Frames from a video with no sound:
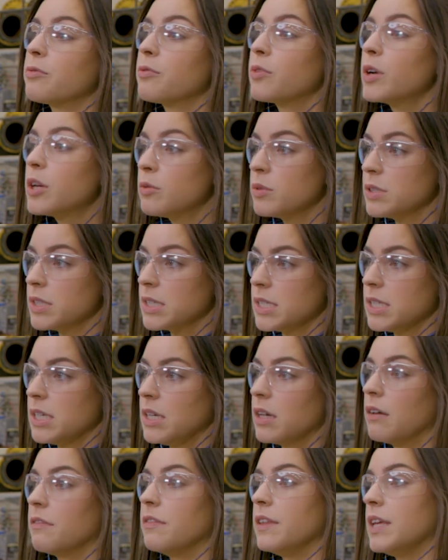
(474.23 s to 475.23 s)

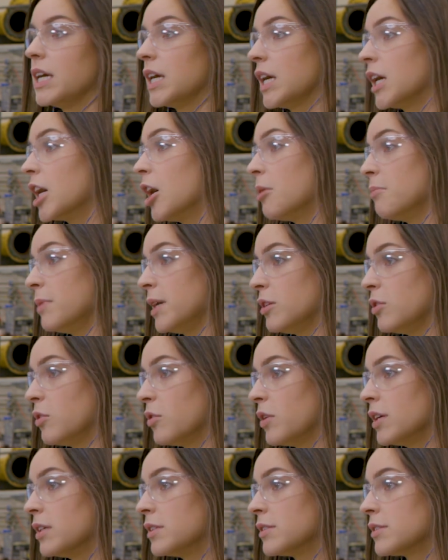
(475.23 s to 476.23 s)
frequency of the incoming
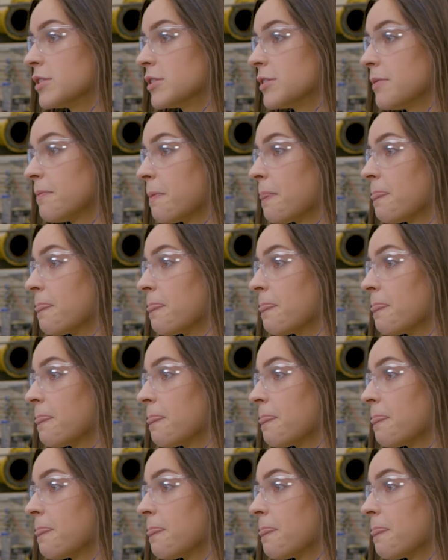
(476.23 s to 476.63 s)
noise.